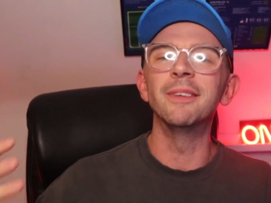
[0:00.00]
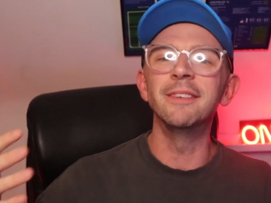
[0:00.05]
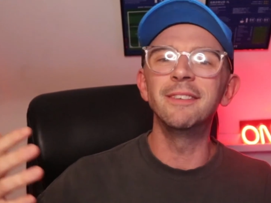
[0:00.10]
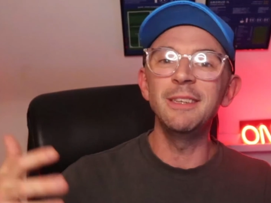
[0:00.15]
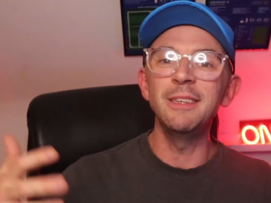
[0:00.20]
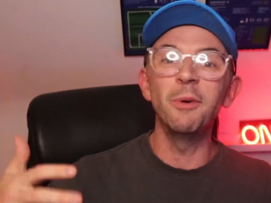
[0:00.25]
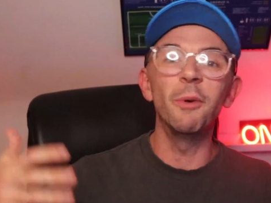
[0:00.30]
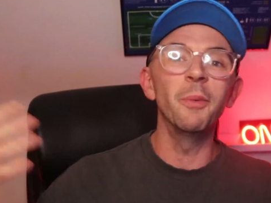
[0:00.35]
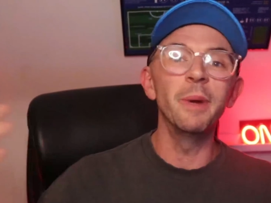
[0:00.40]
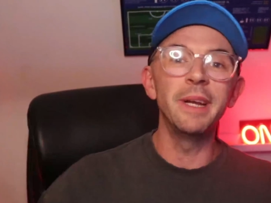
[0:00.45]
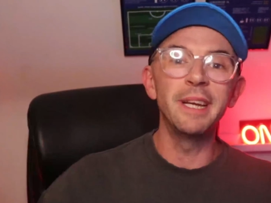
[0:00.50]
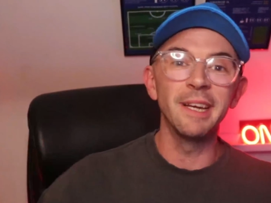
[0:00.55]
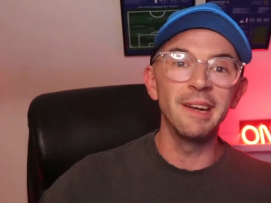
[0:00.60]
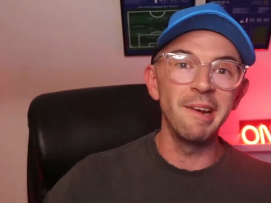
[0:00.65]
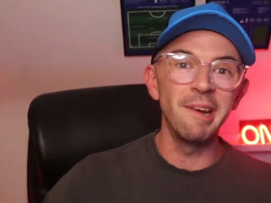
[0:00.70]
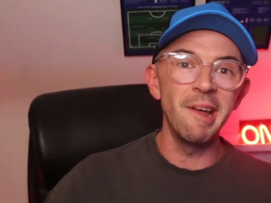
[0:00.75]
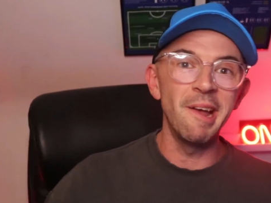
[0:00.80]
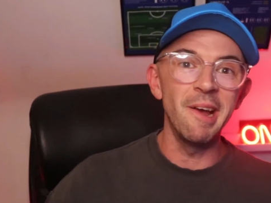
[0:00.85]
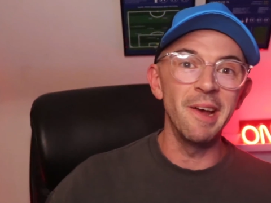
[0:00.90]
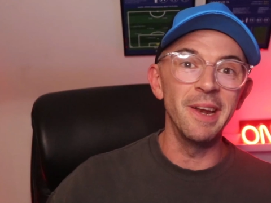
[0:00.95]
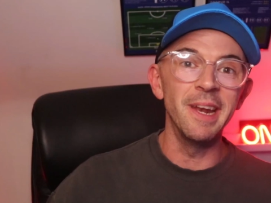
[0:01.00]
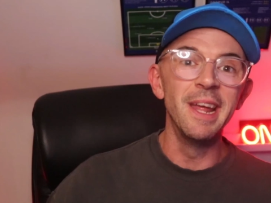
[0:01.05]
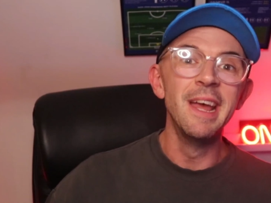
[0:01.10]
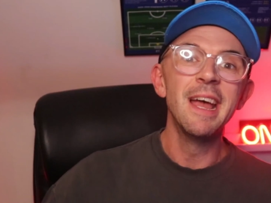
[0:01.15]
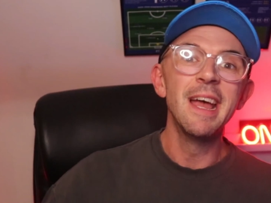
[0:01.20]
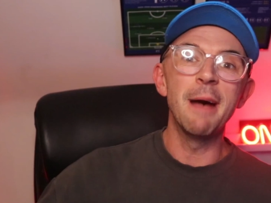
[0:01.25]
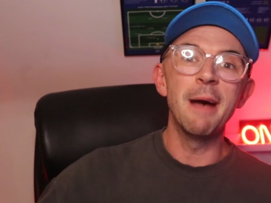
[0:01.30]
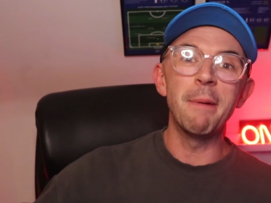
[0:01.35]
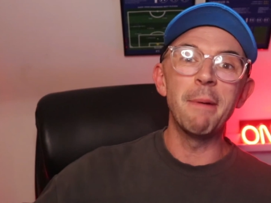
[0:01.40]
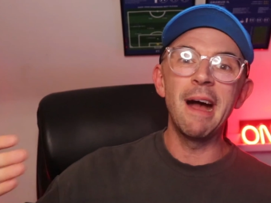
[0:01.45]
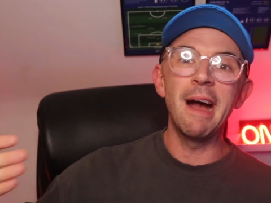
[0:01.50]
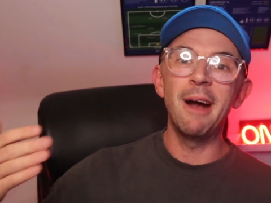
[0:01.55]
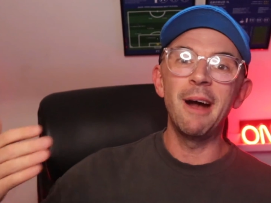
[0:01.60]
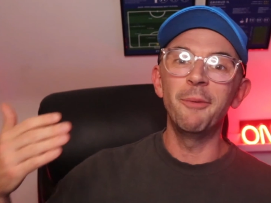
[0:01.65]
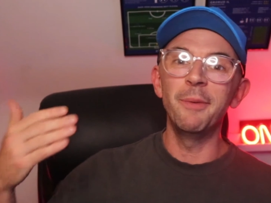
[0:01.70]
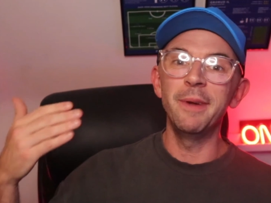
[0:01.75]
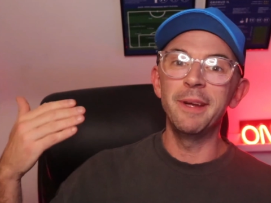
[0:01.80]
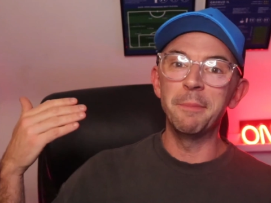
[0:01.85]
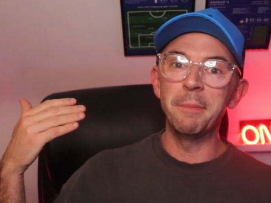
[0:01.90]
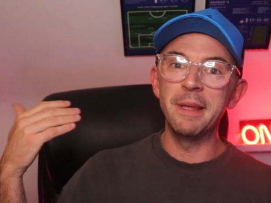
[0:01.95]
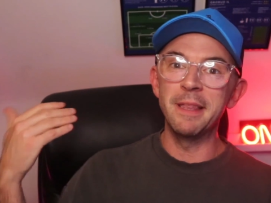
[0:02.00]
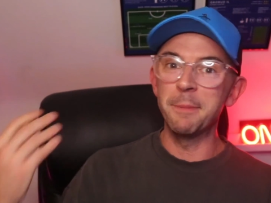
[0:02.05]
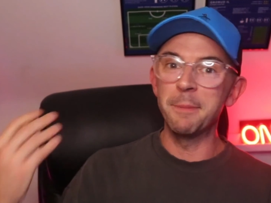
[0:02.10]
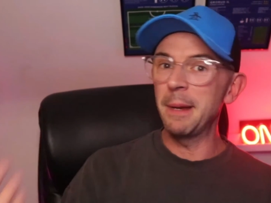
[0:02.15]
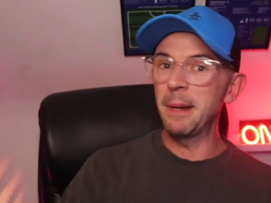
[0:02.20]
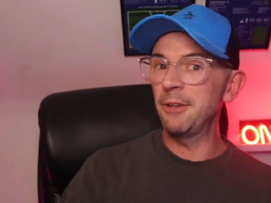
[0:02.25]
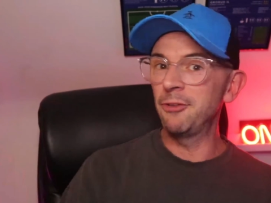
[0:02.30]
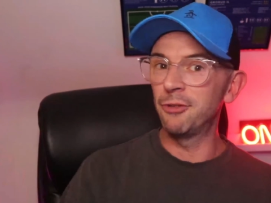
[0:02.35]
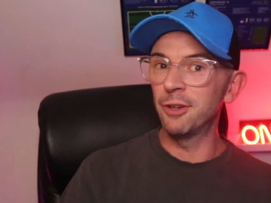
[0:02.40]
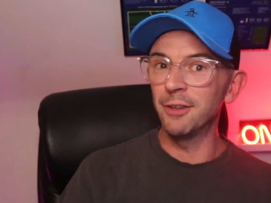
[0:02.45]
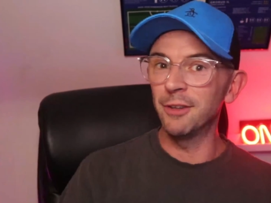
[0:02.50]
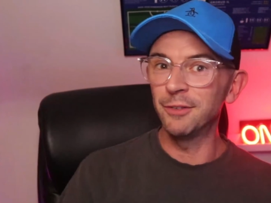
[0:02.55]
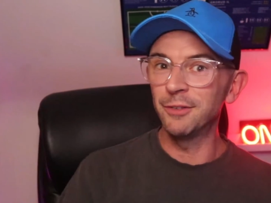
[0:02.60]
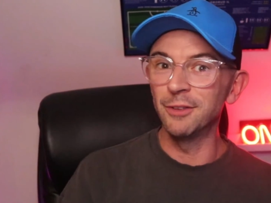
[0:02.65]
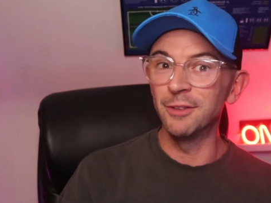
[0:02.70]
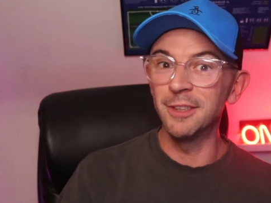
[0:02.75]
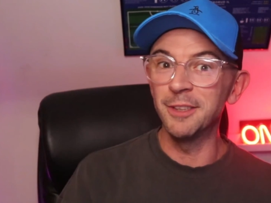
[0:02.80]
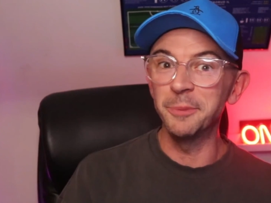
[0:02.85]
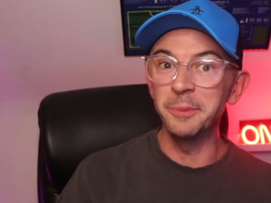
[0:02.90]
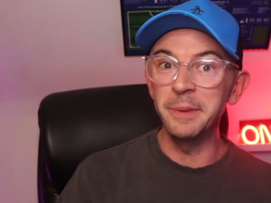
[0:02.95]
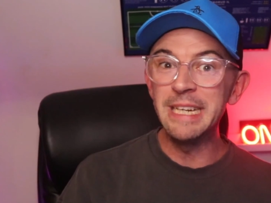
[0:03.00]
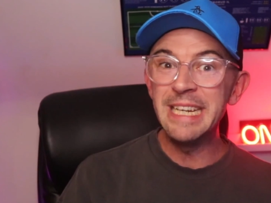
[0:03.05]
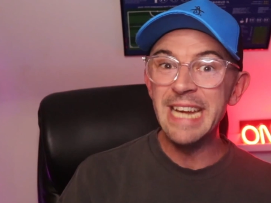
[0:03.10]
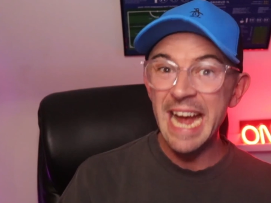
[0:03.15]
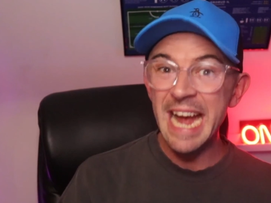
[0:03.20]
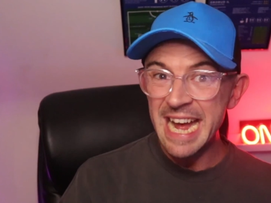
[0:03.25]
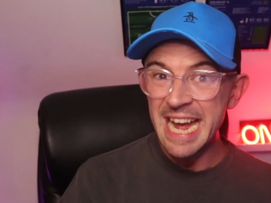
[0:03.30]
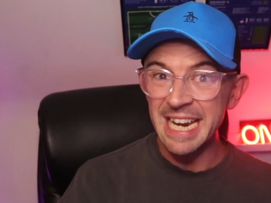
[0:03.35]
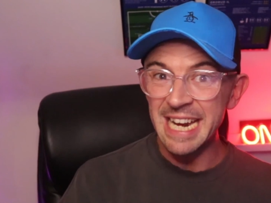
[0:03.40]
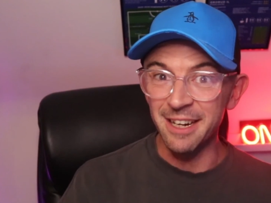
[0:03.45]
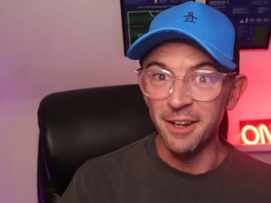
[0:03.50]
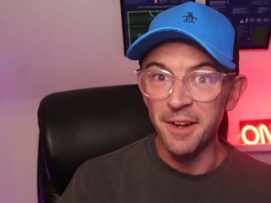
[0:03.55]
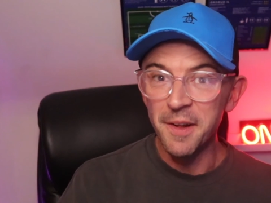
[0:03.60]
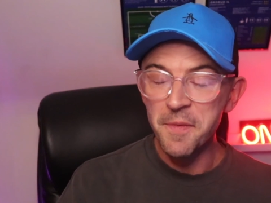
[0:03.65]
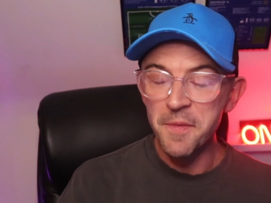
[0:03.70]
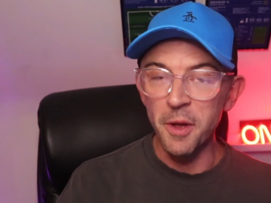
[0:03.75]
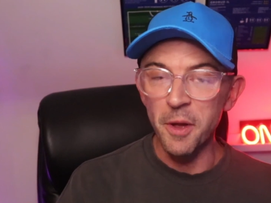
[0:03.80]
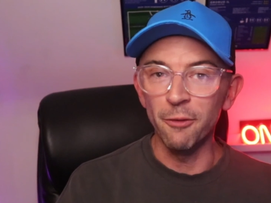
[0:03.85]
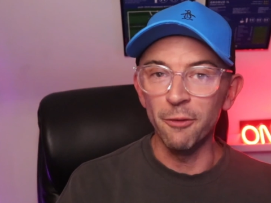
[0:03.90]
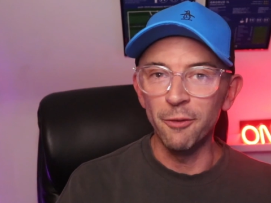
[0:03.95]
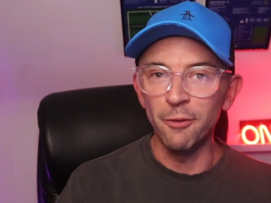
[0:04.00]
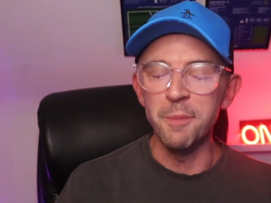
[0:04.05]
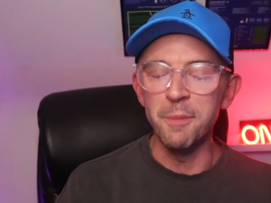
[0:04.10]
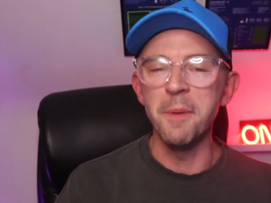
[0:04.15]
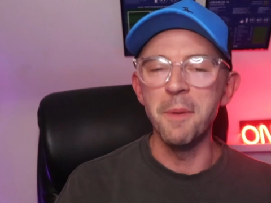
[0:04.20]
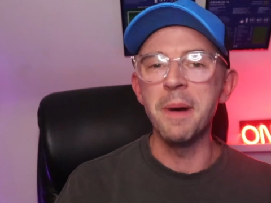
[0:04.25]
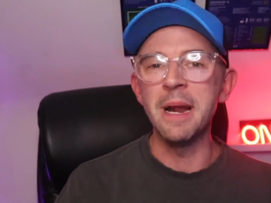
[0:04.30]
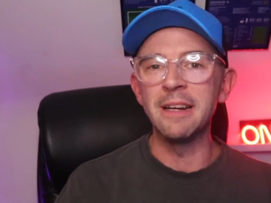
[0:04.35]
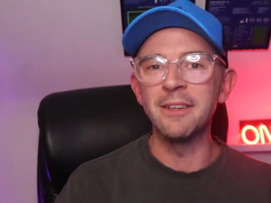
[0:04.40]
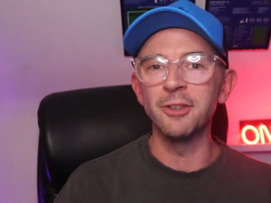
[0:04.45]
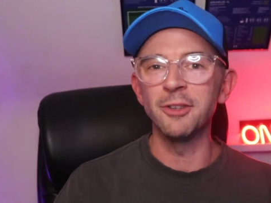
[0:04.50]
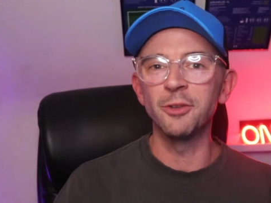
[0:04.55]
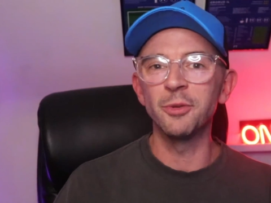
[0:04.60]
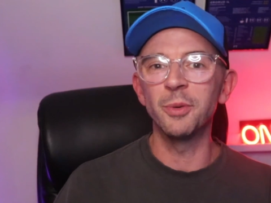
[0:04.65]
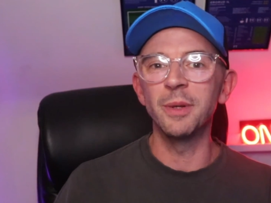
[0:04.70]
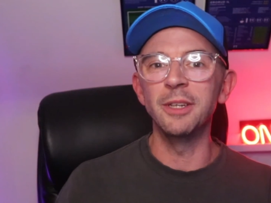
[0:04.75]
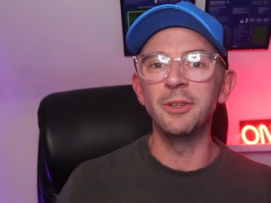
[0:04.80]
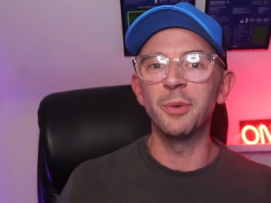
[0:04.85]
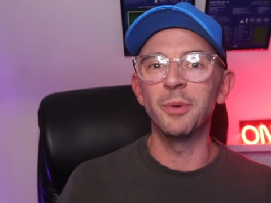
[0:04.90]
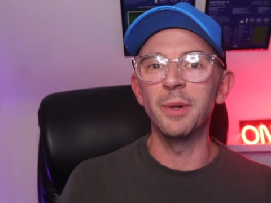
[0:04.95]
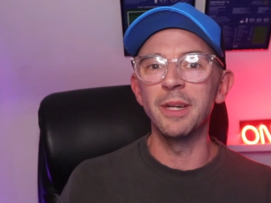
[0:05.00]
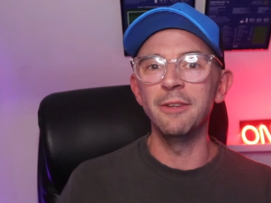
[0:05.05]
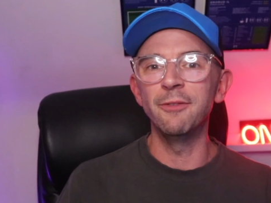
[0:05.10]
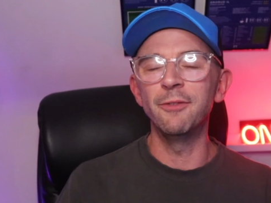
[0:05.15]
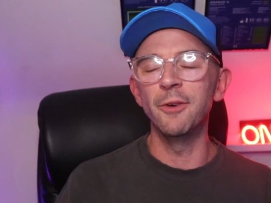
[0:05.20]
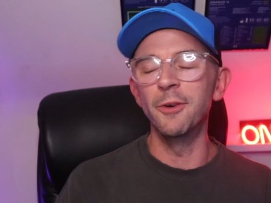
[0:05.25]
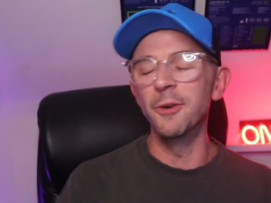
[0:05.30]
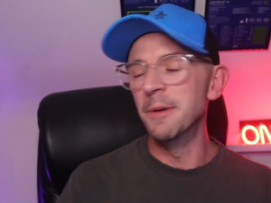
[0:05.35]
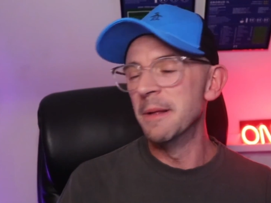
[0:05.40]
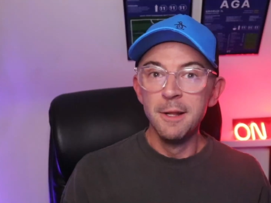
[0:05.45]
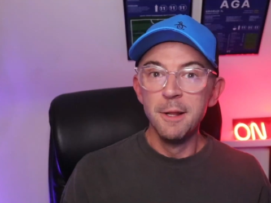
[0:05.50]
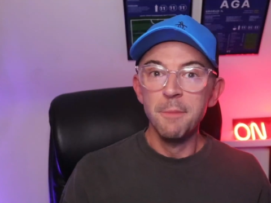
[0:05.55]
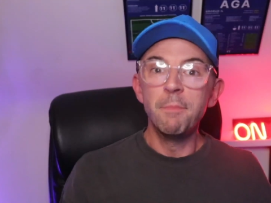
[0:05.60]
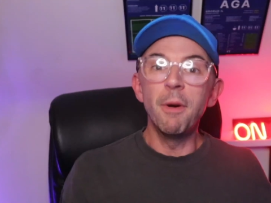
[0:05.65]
and see what we can learn about how we can be the best drafters that we can on Football Manager 2024.